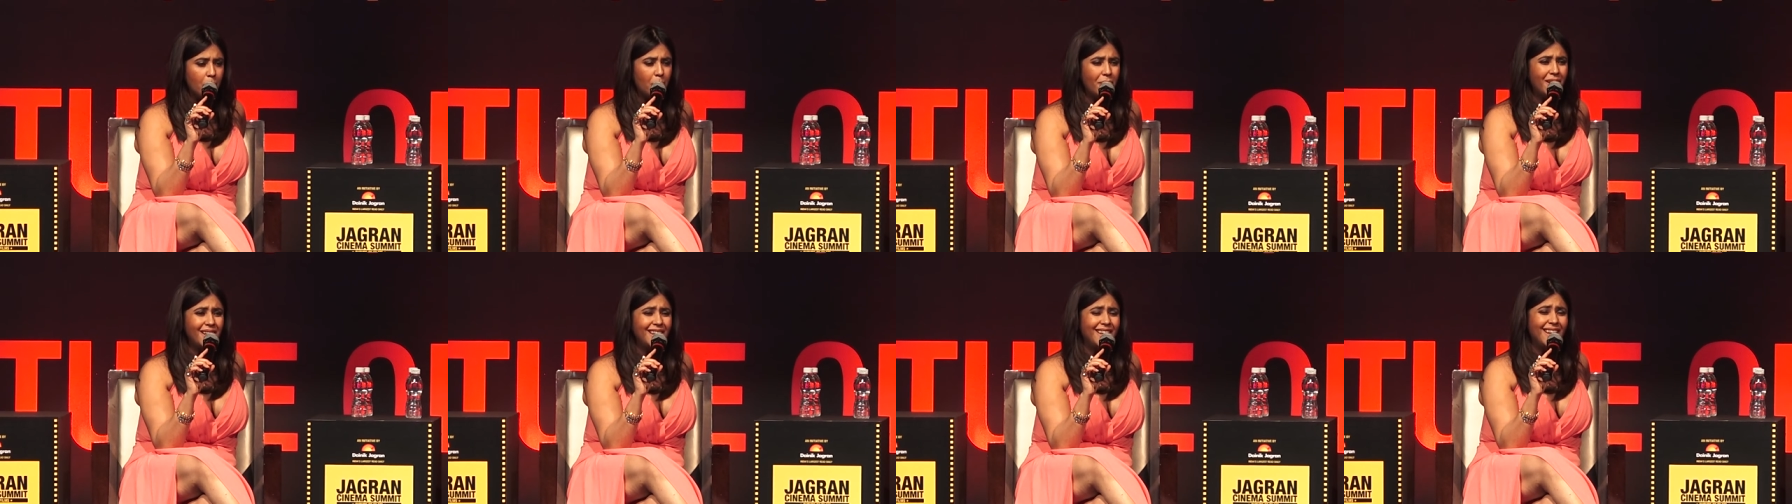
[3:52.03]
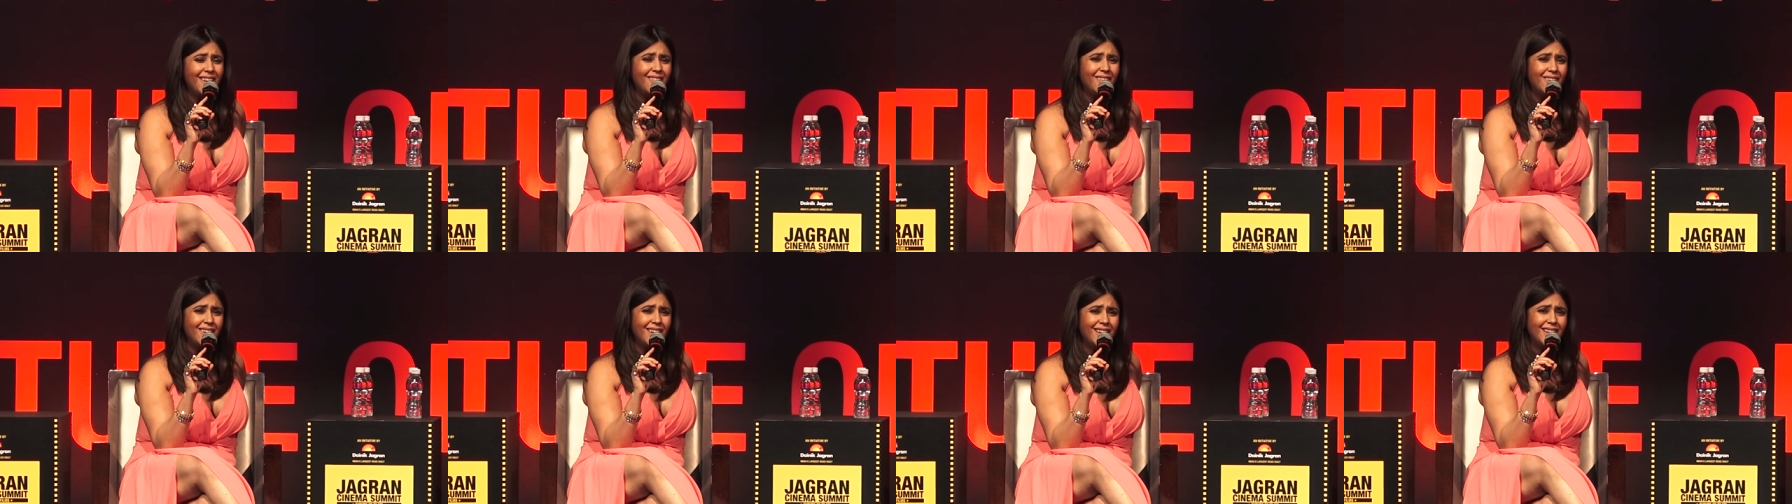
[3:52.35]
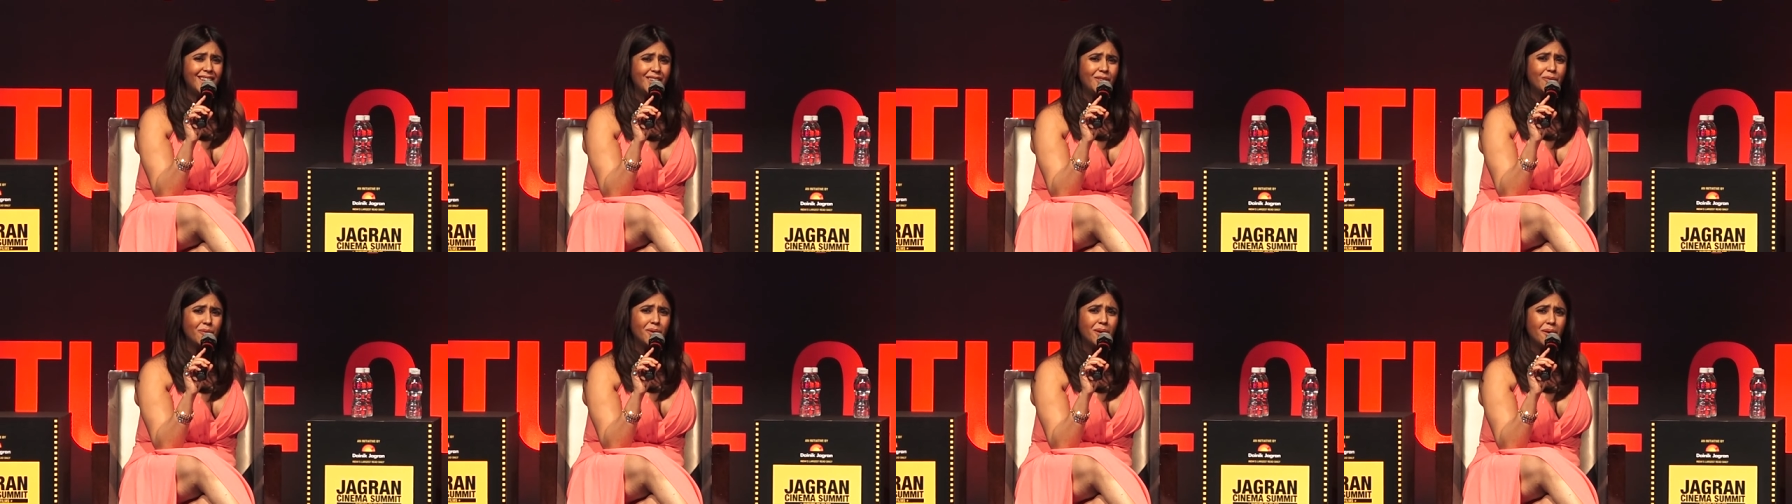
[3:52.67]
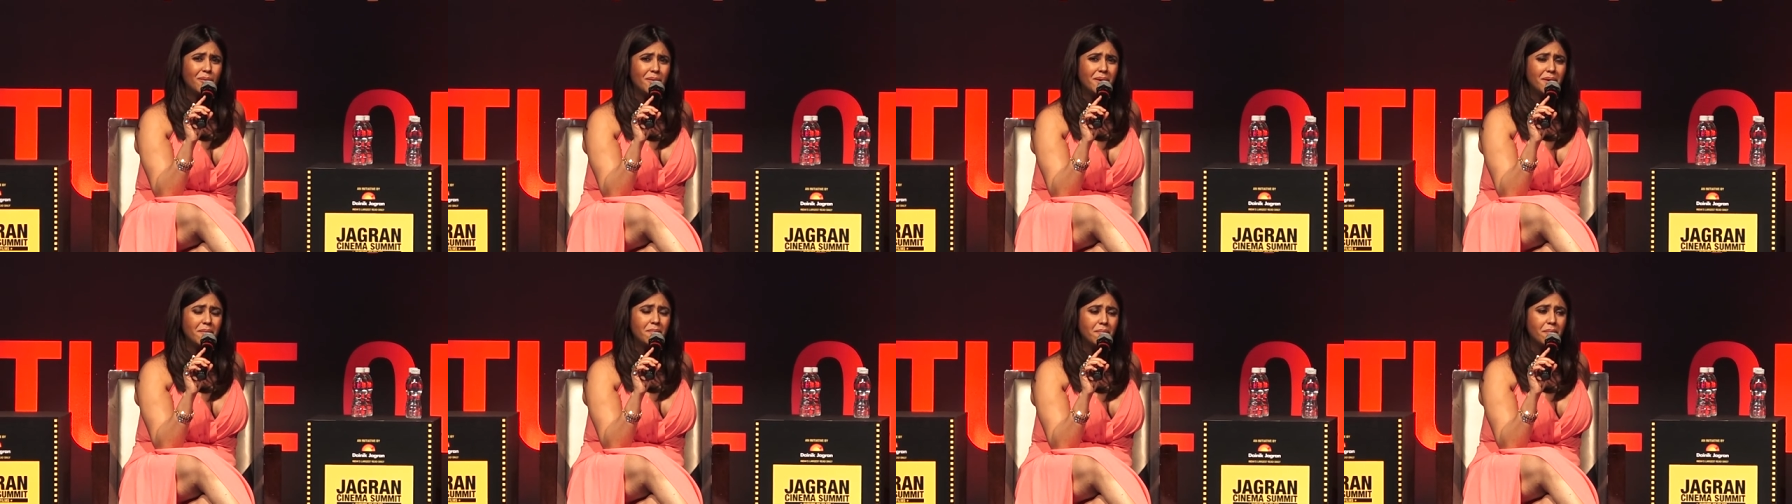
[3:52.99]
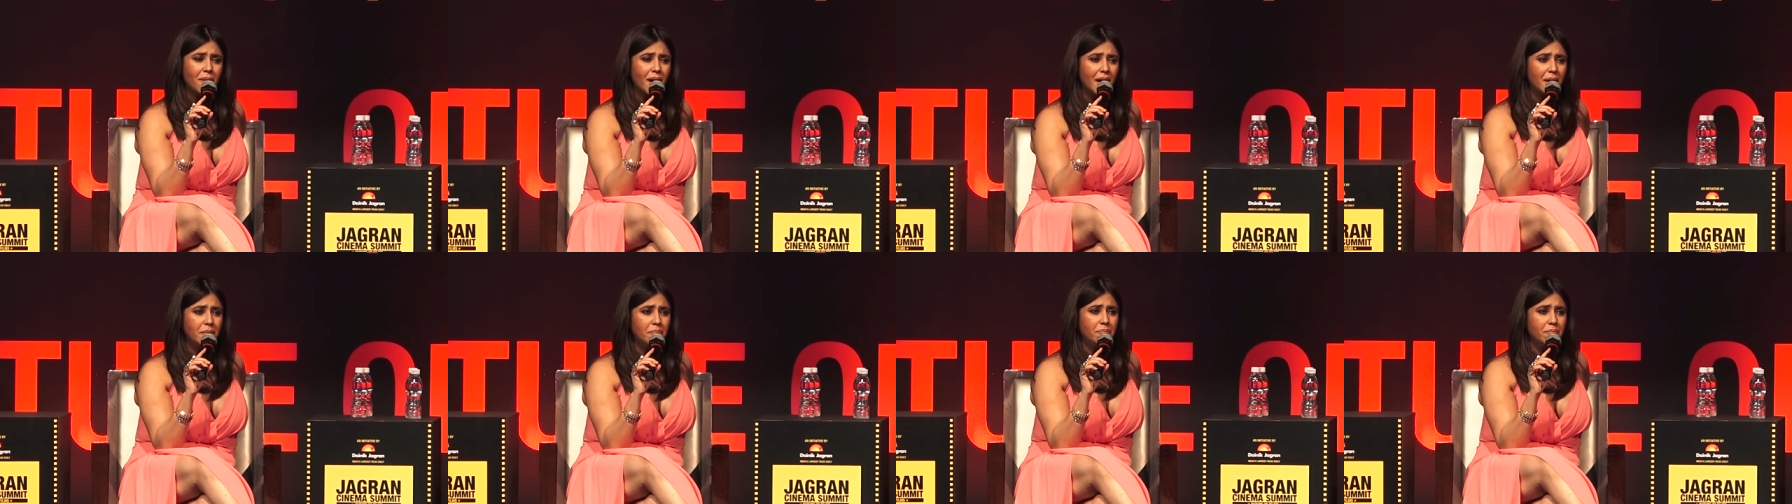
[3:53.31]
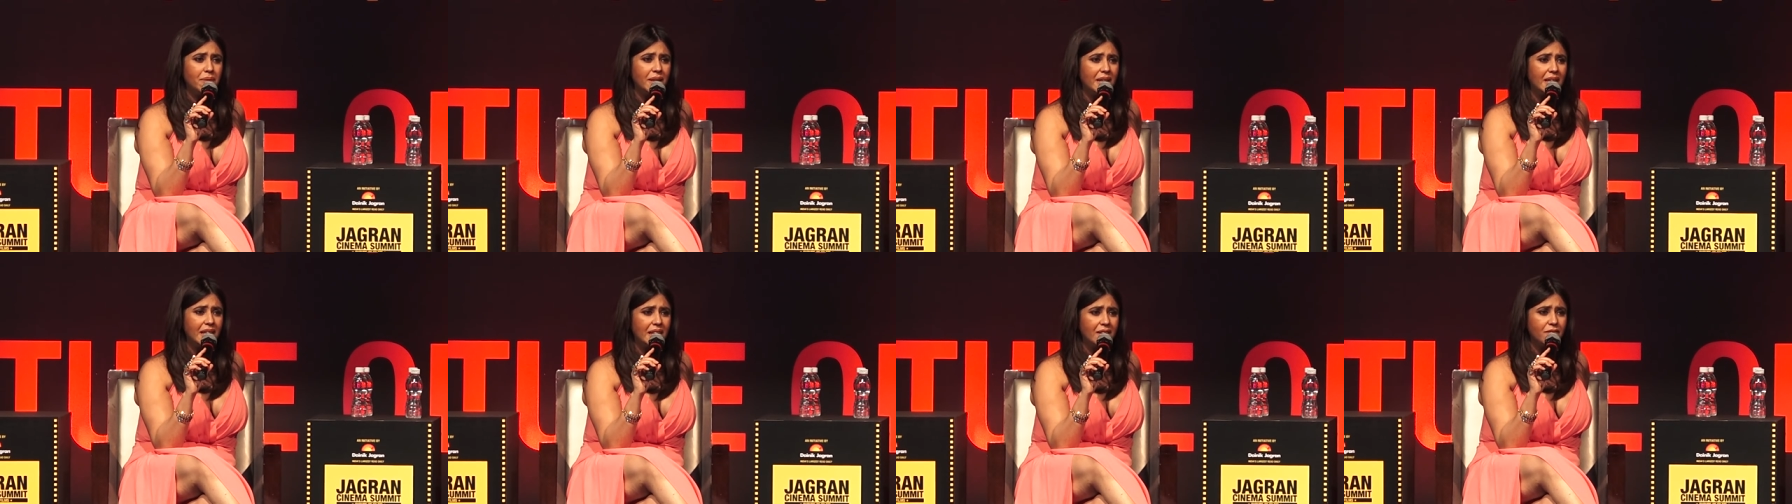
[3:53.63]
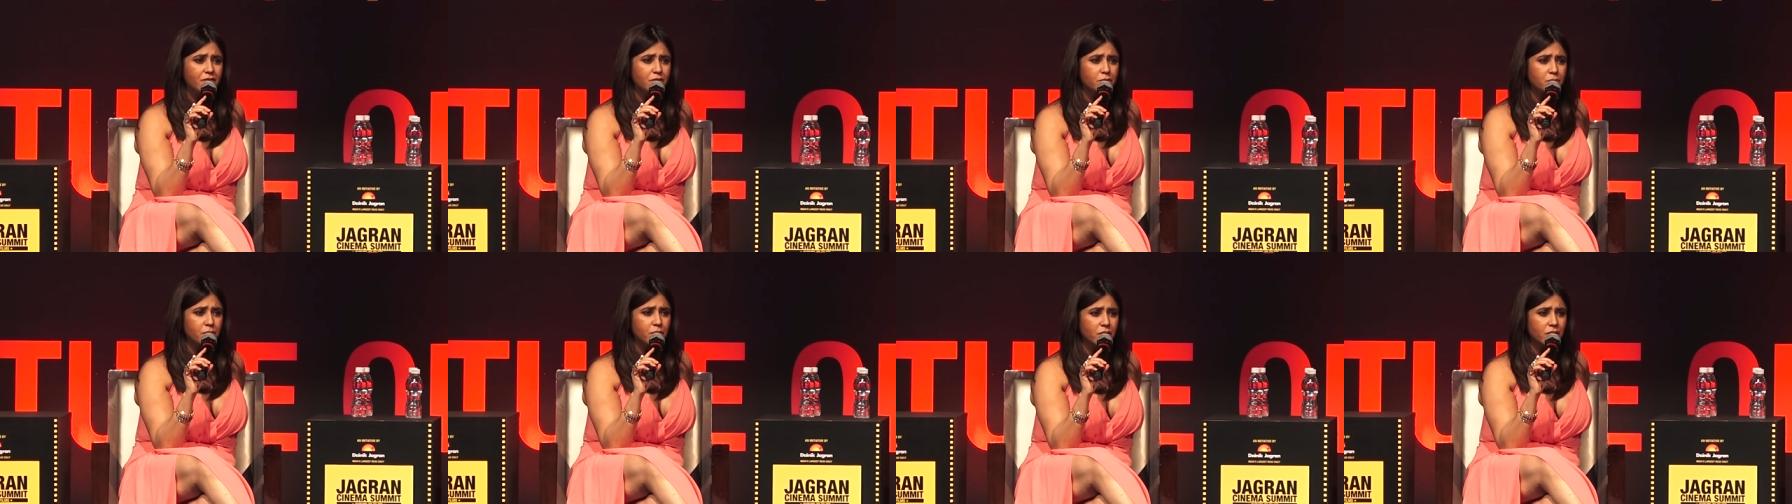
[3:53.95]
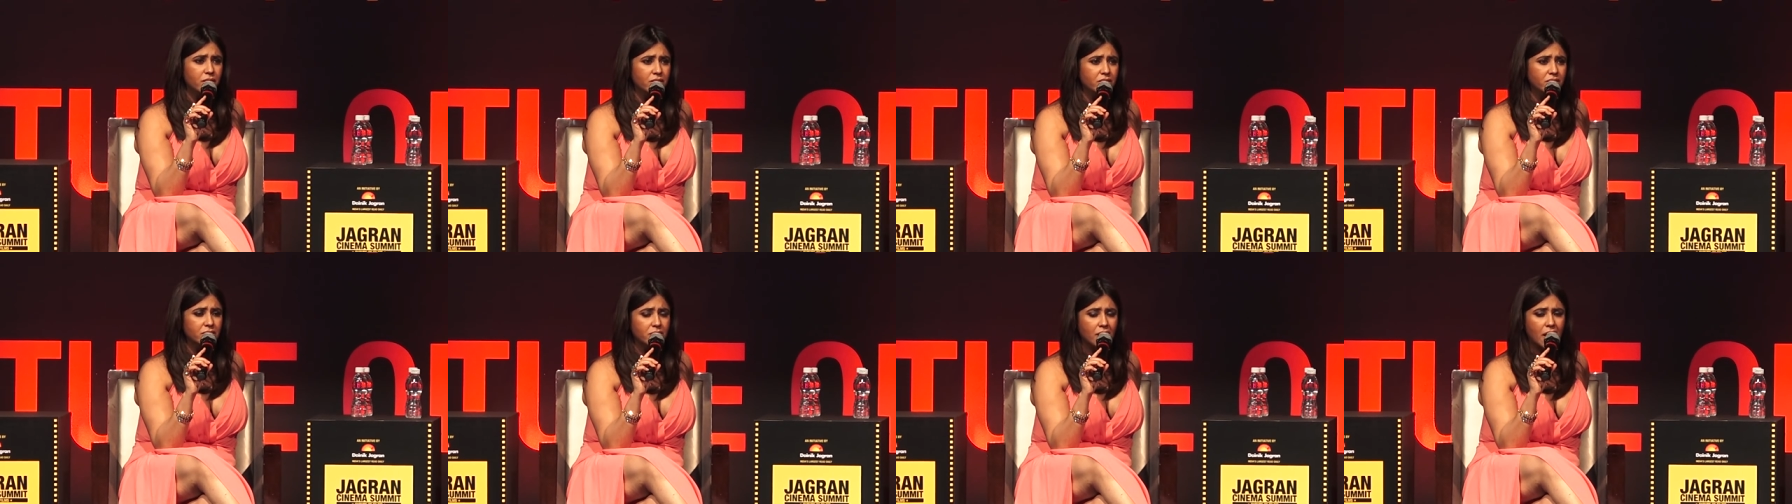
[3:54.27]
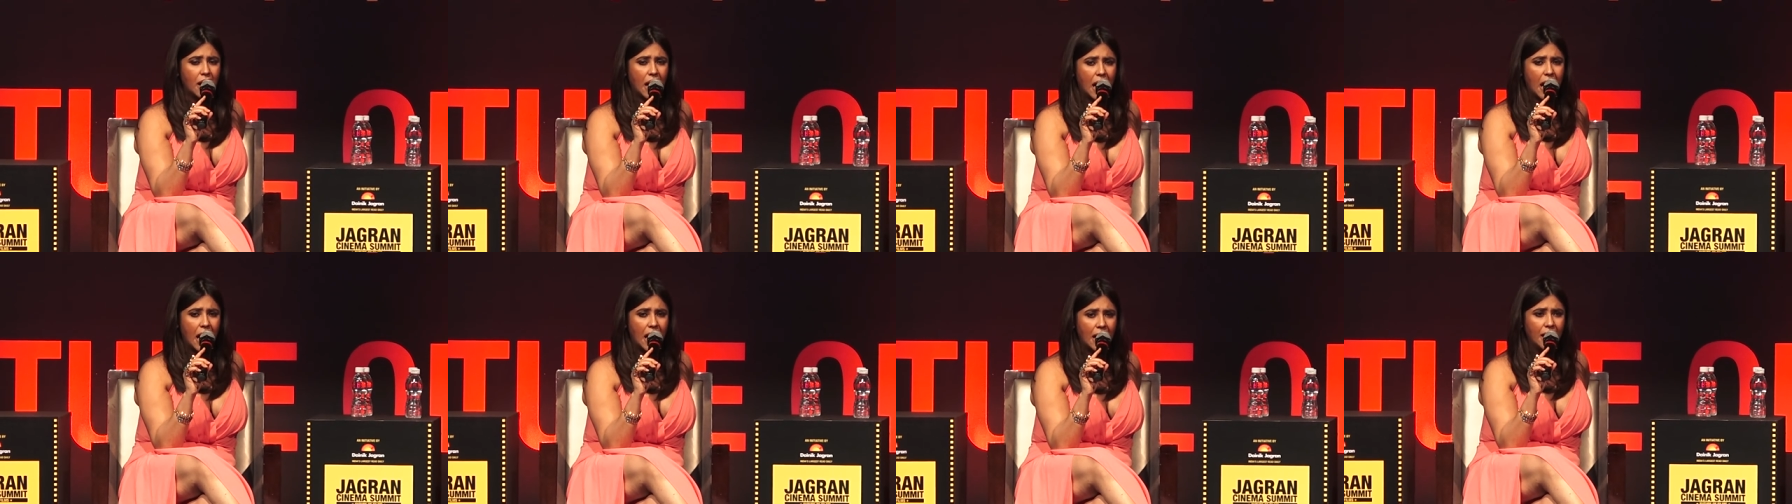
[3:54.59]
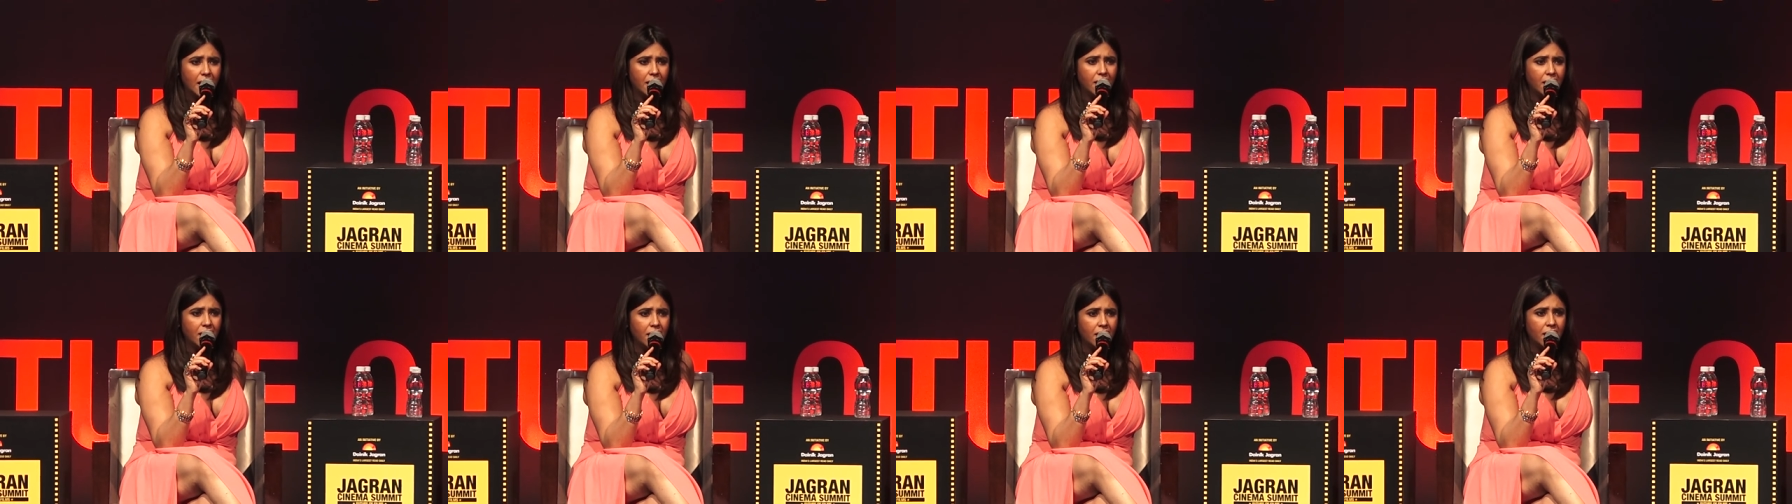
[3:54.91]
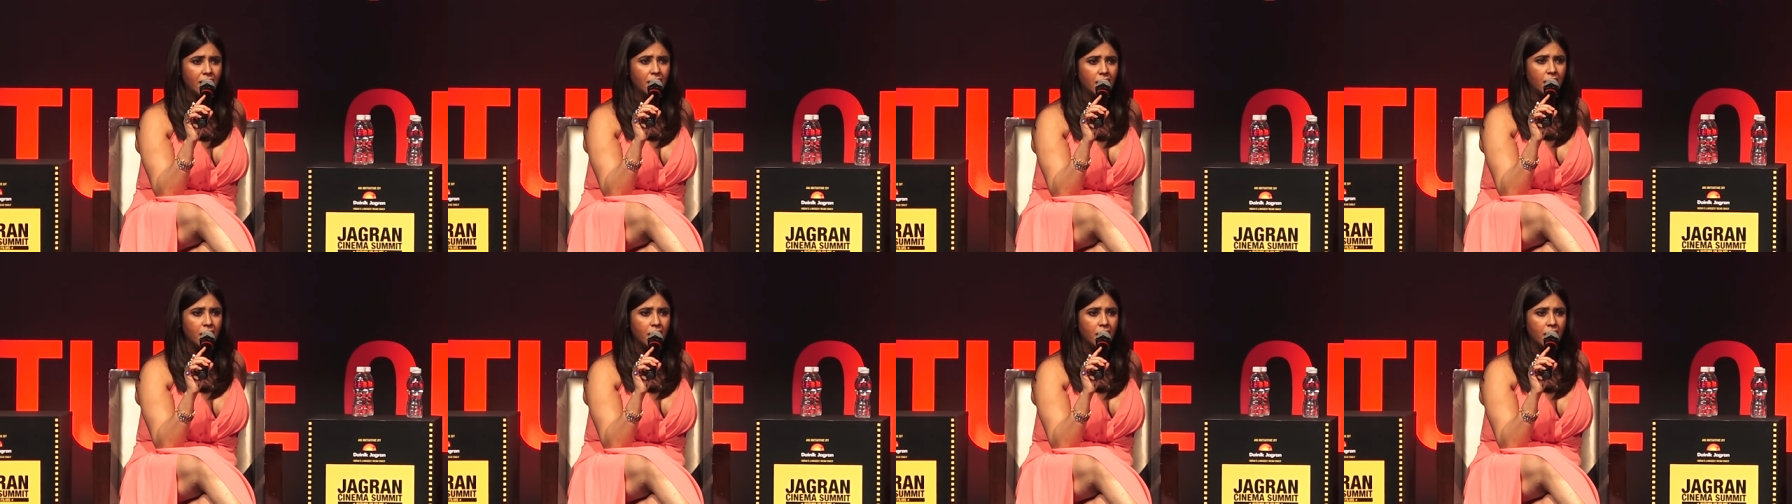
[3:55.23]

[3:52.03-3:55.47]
but it never really took away my beliefs because I,